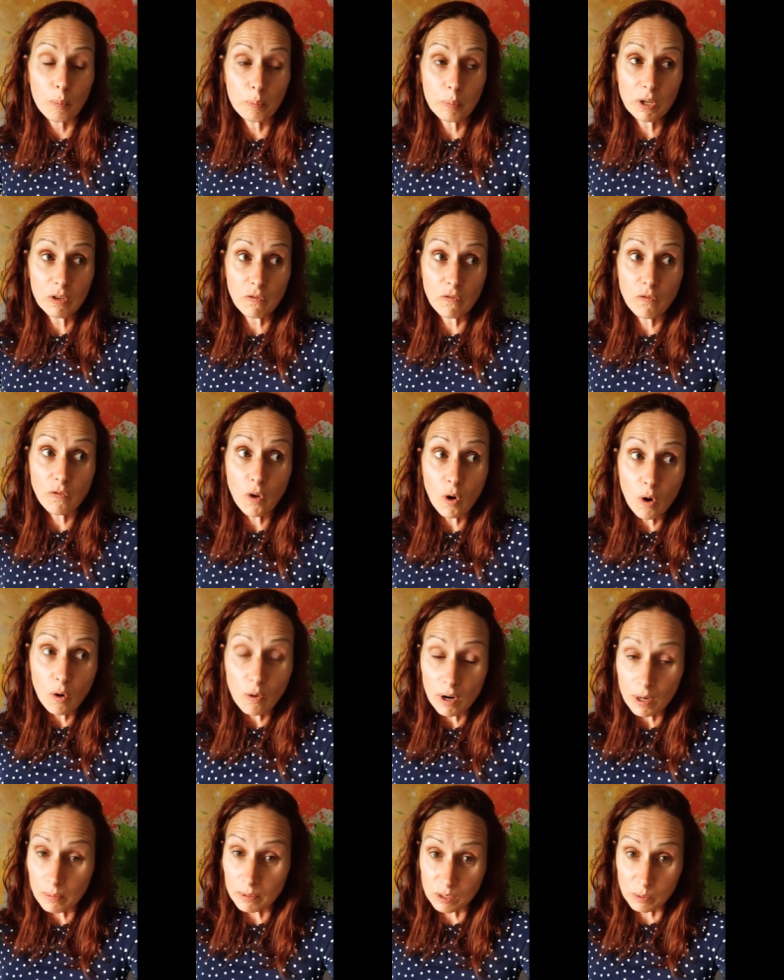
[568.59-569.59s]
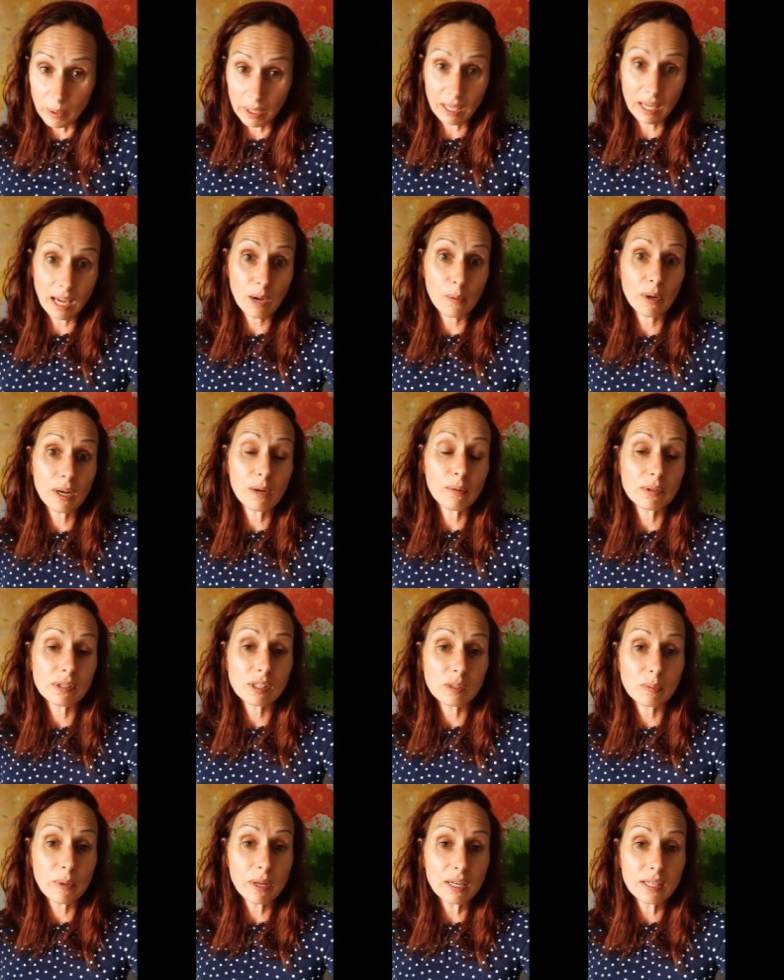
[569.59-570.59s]
before it was Swingate, when it
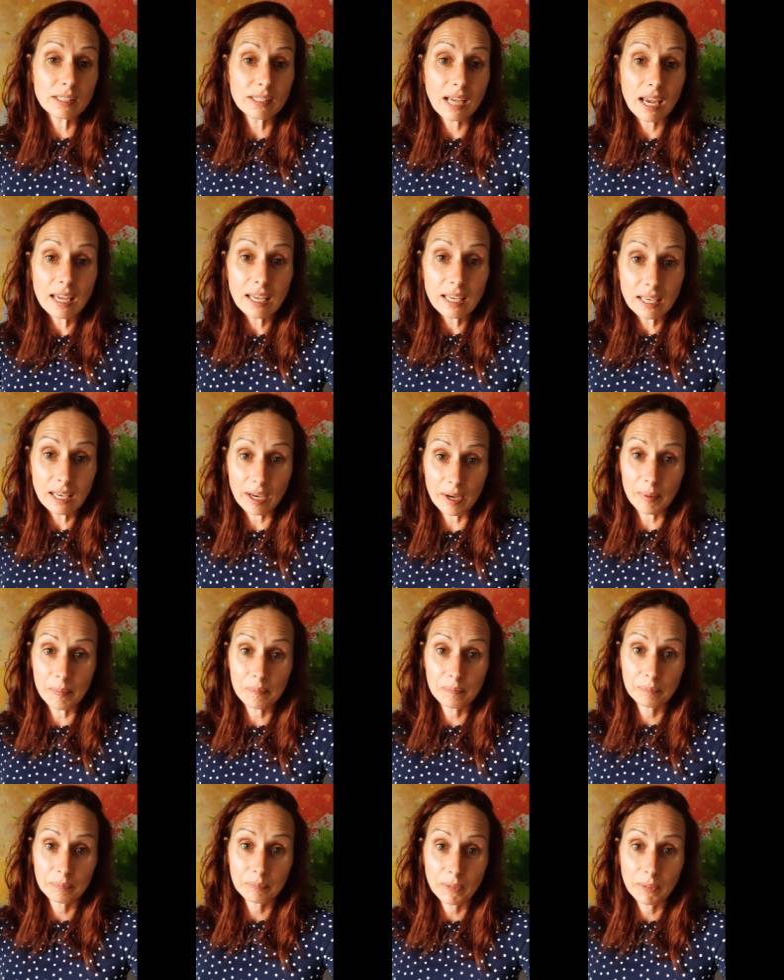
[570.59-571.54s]
was Spin and Zaker.